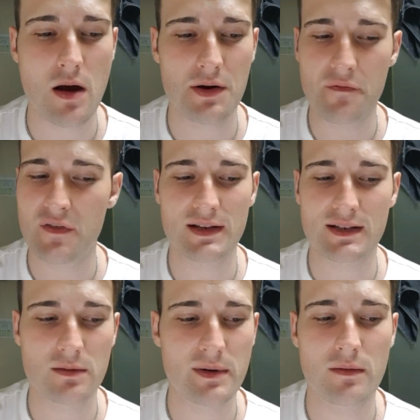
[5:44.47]
I don't think it's
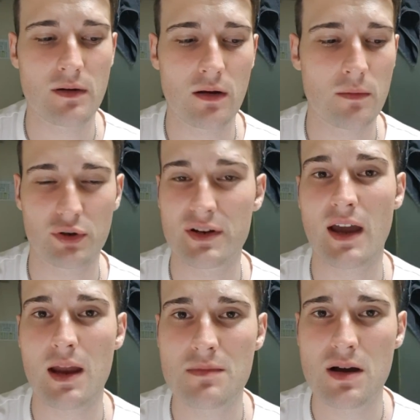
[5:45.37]
going to be a pretty
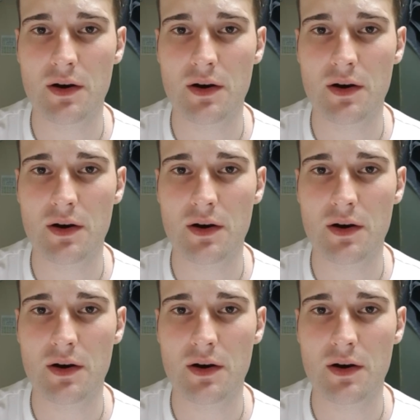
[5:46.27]
game.